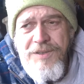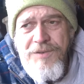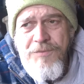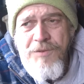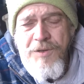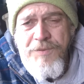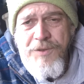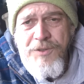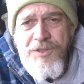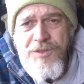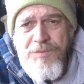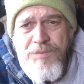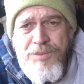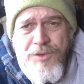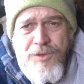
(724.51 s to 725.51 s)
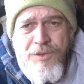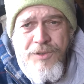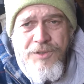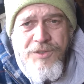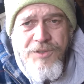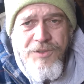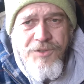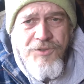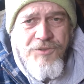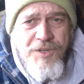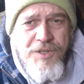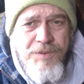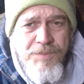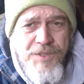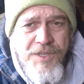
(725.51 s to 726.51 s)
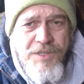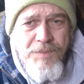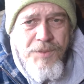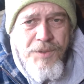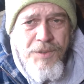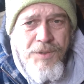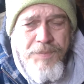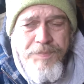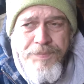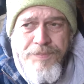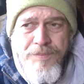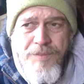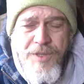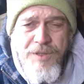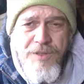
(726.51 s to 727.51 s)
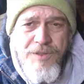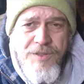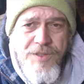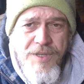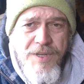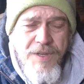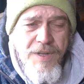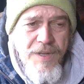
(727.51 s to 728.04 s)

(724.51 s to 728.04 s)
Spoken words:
rivers and brooks and streams anymore, because